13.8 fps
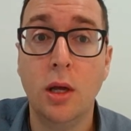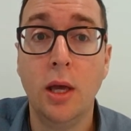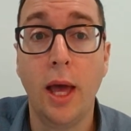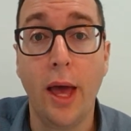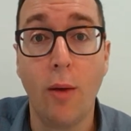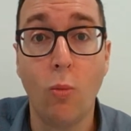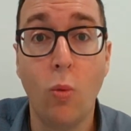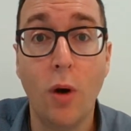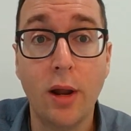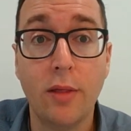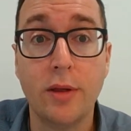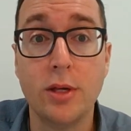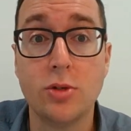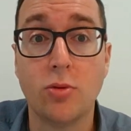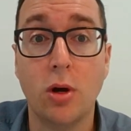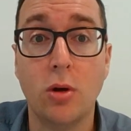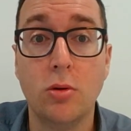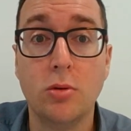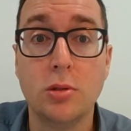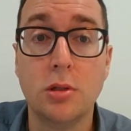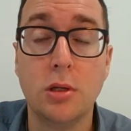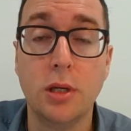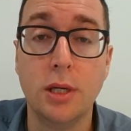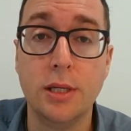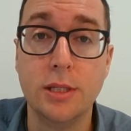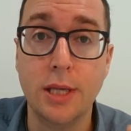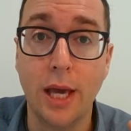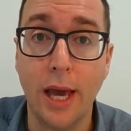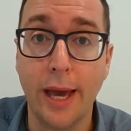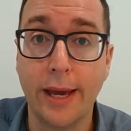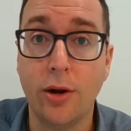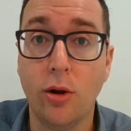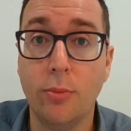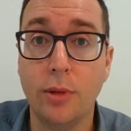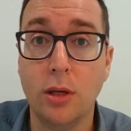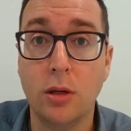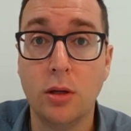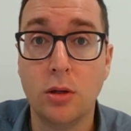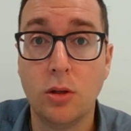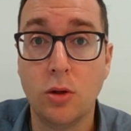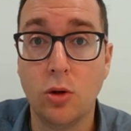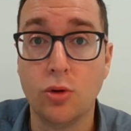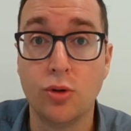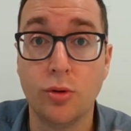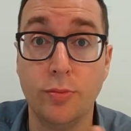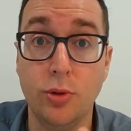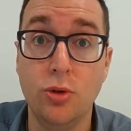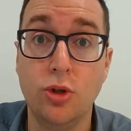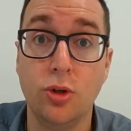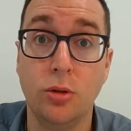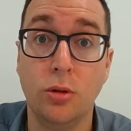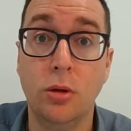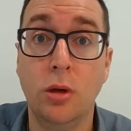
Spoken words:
And one of these roles is the economic contribution